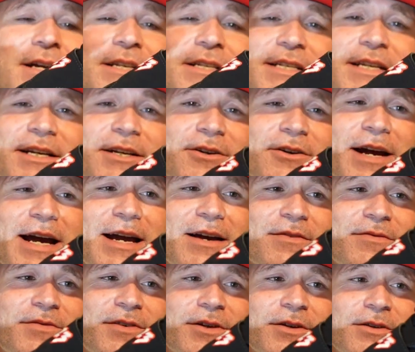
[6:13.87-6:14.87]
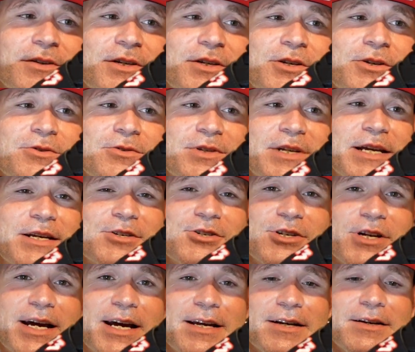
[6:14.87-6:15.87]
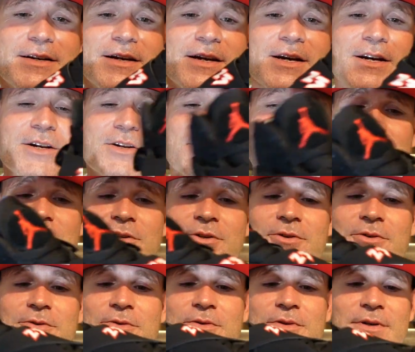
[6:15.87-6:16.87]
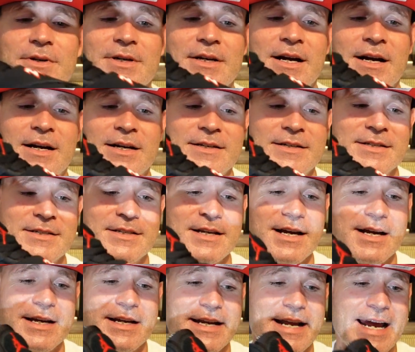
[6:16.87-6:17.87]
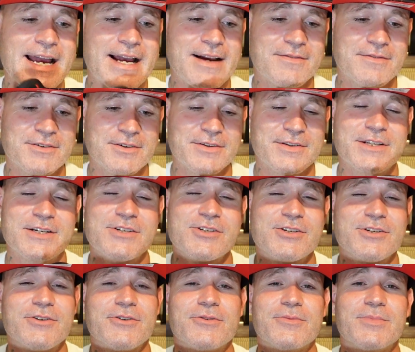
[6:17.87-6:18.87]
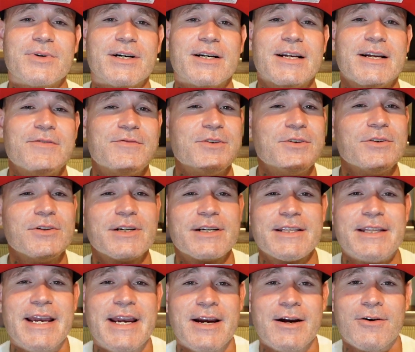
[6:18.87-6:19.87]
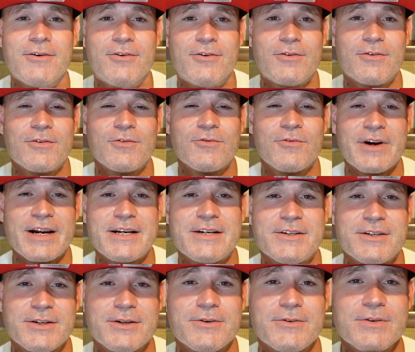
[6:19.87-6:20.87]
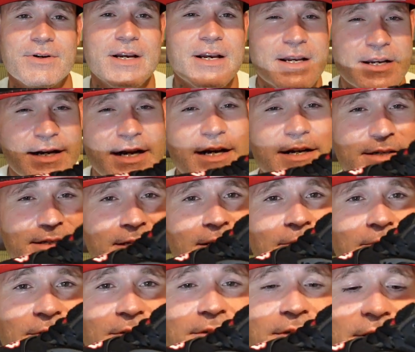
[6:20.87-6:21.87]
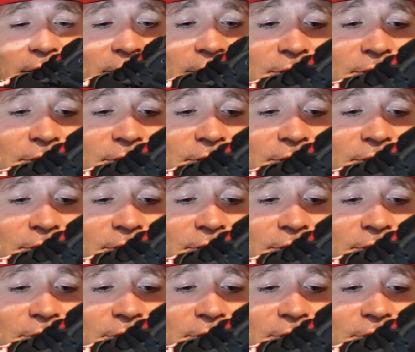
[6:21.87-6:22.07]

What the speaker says: Tinker Hatfield used a jet to design after this shoe. But if you look at the Air Raid 2, kind of similar to this